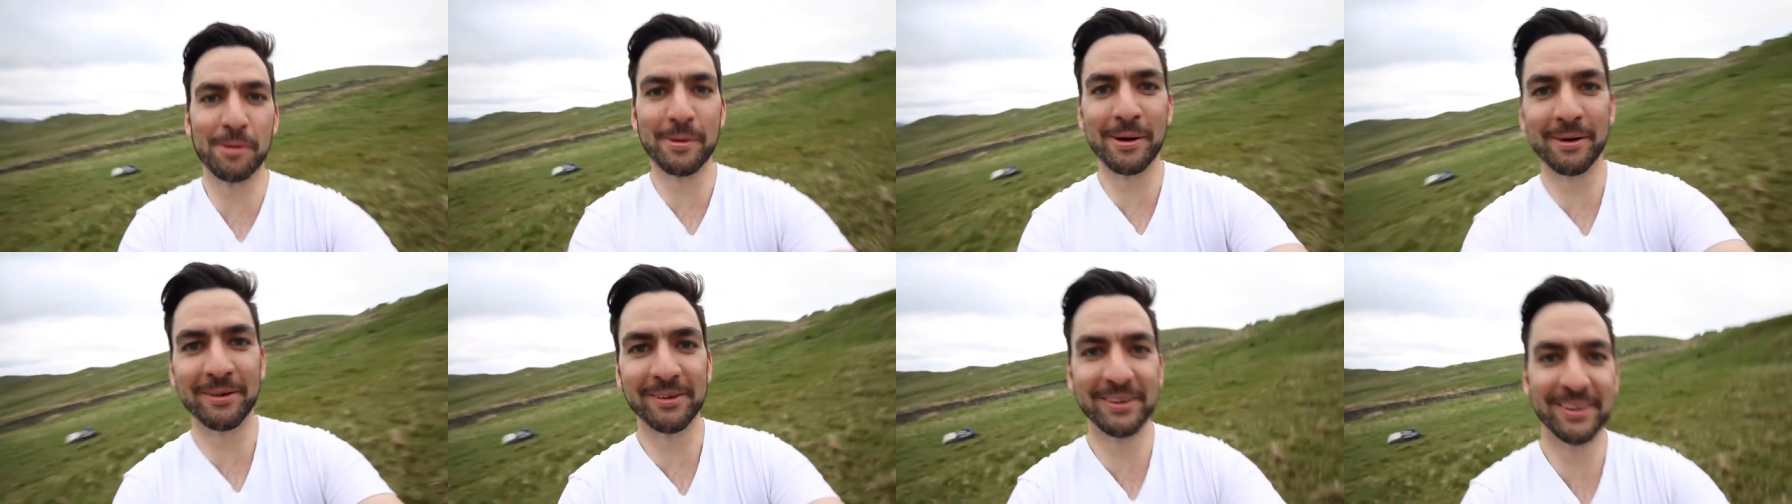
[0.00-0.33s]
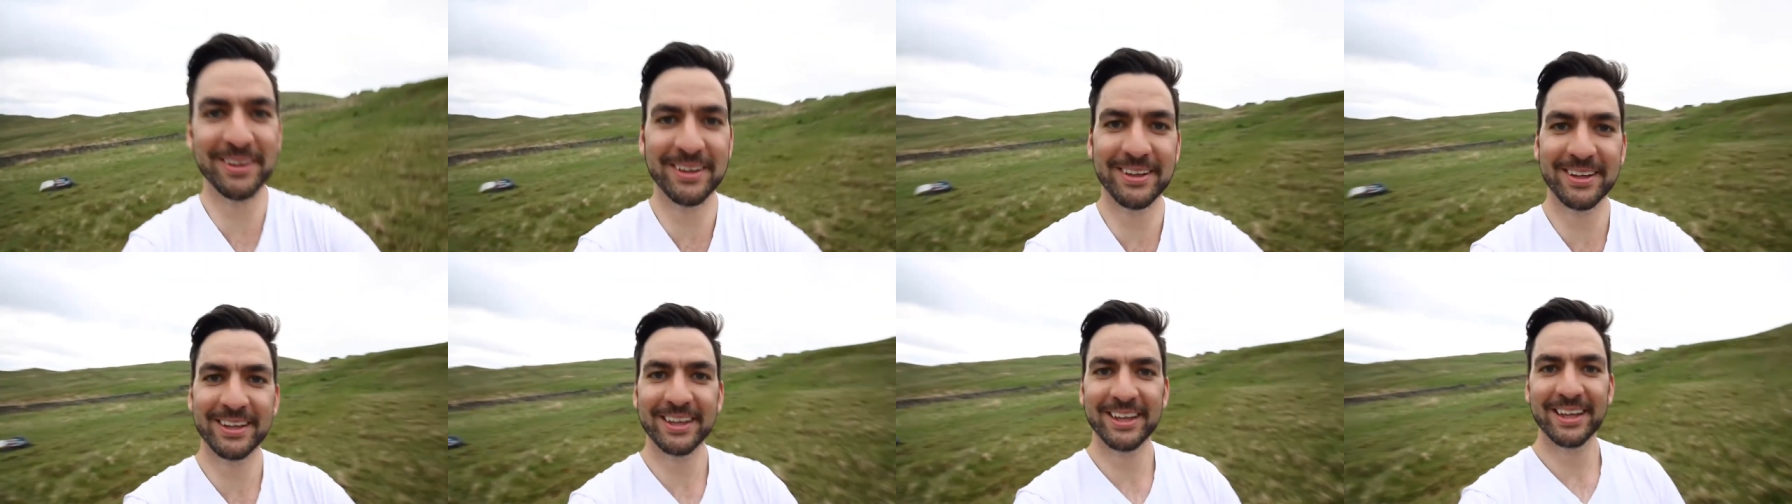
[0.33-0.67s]
about
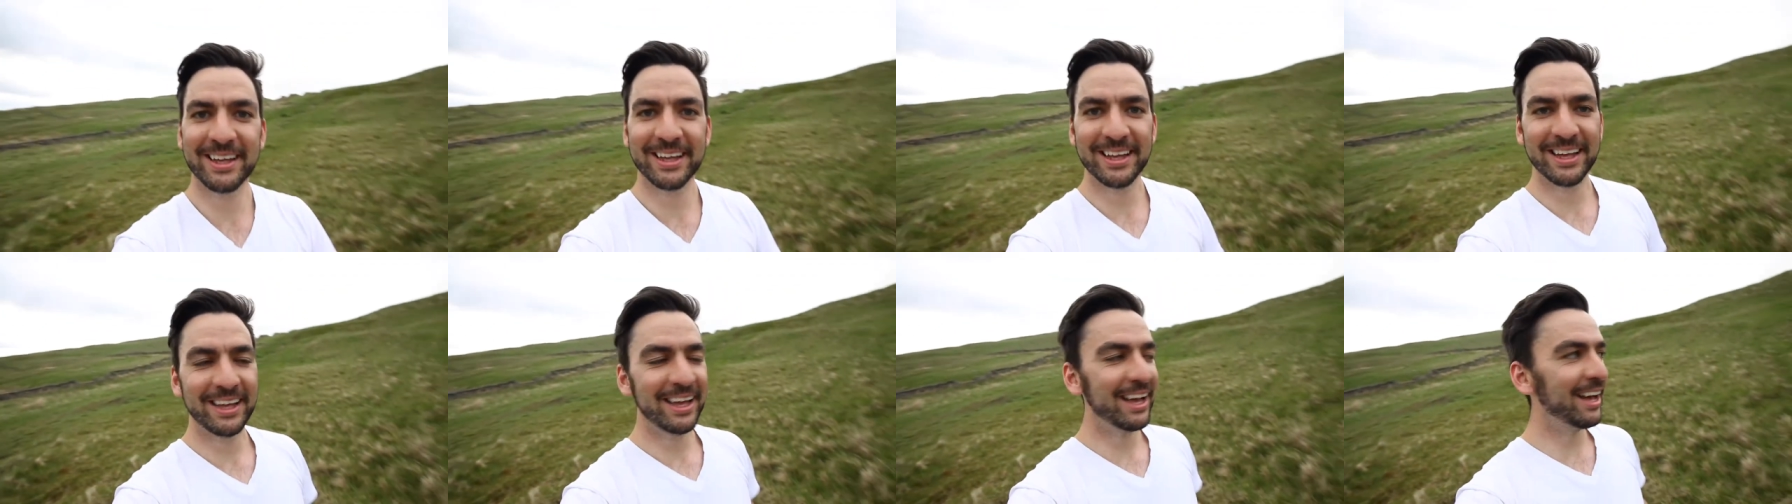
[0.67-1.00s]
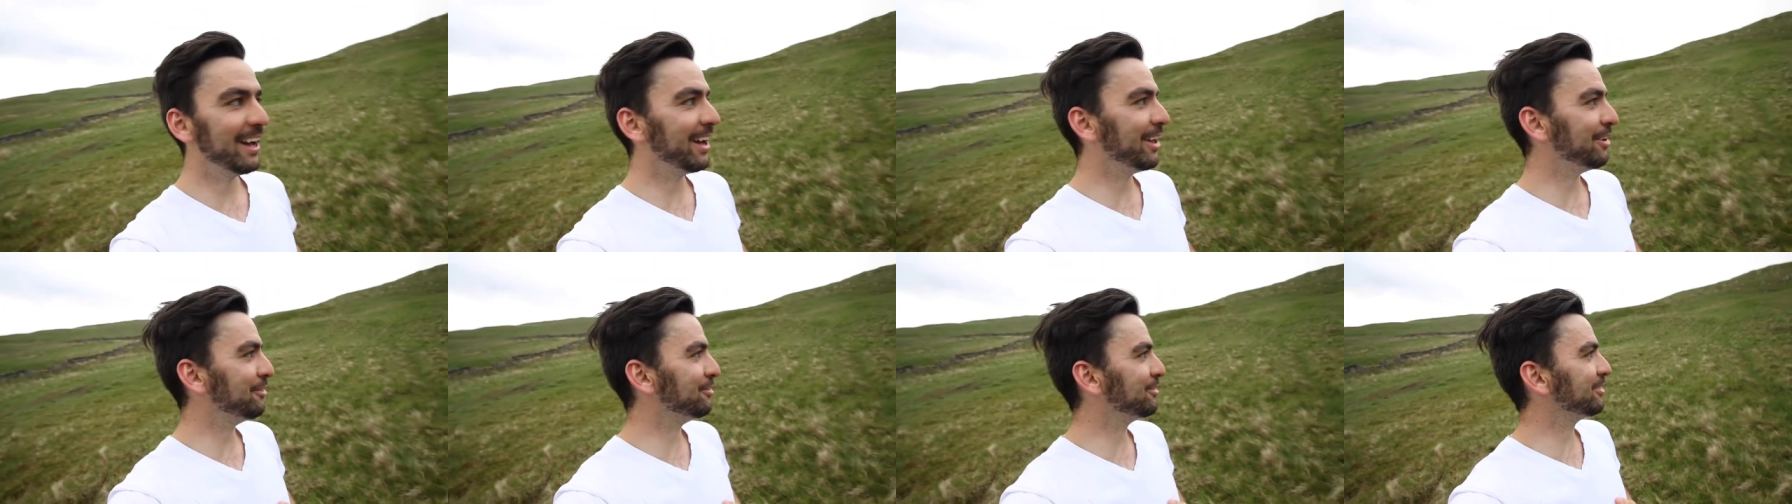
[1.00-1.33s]
a
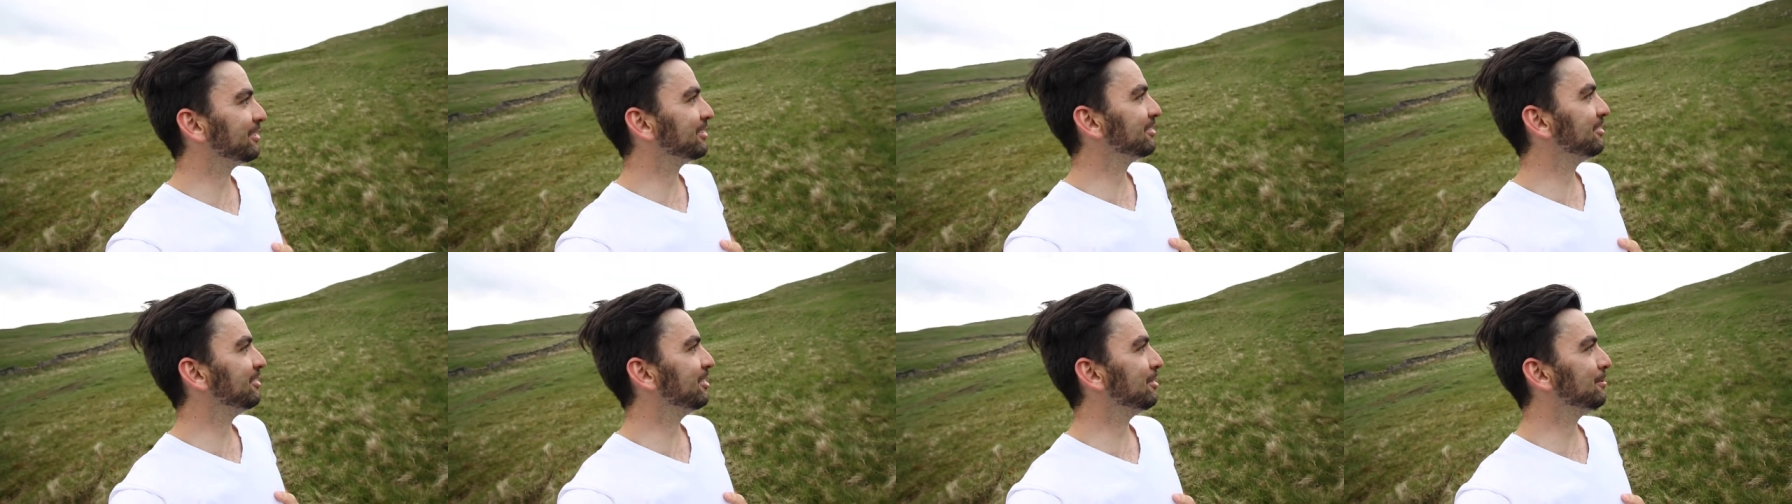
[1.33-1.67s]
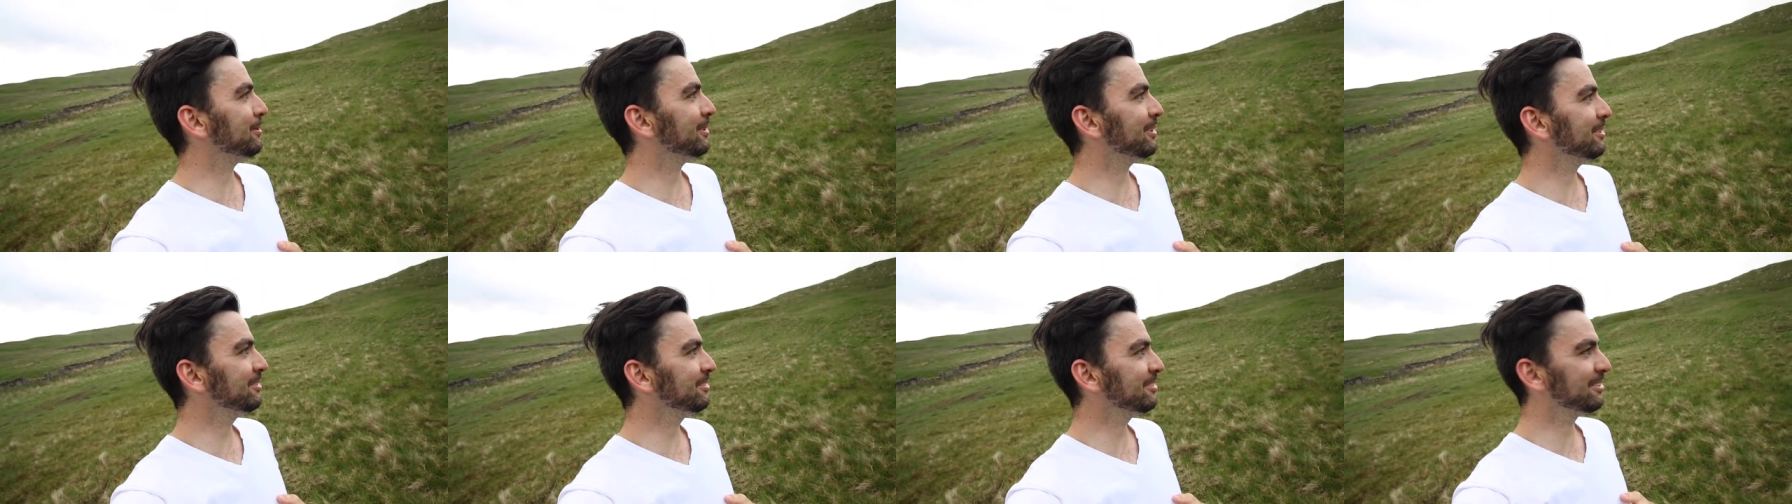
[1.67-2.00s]
handful of
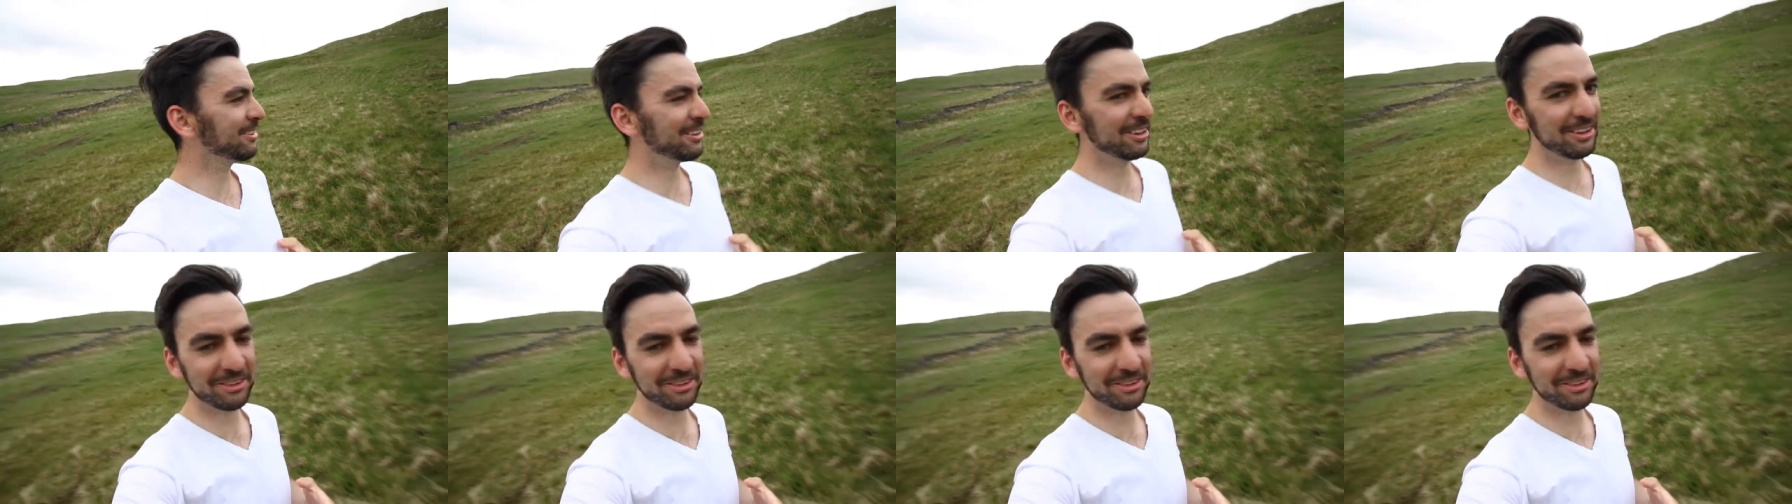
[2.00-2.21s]
snowballs,